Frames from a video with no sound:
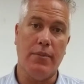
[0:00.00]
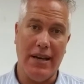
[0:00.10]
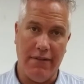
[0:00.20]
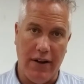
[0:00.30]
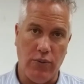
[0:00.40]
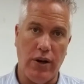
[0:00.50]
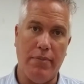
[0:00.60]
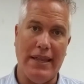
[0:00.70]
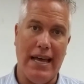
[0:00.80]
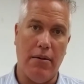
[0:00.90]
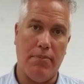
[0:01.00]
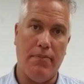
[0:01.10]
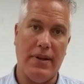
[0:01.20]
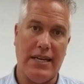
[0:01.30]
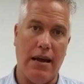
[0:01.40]
I mean? If I would have been
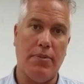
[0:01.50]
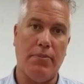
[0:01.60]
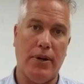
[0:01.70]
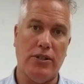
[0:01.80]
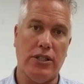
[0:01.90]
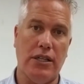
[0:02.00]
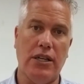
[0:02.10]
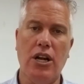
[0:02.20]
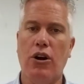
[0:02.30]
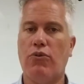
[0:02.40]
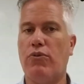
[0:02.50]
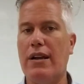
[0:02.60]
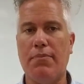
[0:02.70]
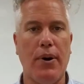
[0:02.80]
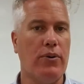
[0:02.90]
that type of person,
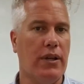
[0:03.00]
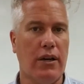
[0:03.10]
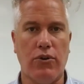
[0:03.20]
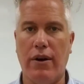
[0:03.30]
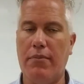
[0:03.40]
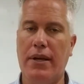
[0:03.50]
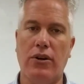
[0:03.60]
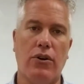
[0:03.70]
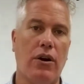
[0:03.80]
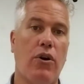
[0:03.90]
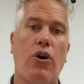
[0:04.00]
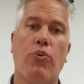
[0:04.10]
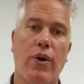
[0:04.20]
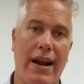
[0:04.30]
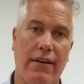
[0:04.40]
repoed the equipment or
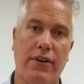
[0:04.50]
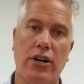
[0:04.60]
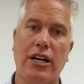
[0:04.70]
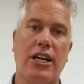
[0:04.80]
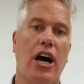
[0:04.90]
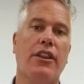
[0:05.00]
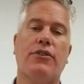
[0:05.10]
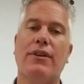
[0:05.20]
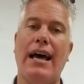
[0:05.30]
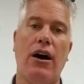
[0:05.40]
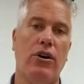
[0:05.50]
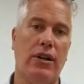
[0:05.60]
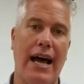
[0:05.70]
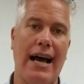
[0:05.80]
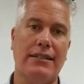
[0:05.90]
whatever, gone through that whole
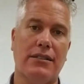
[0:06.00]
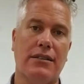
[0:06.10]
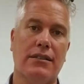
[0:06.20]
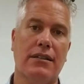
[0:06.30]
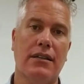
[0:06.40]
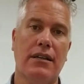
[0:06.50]
hassle,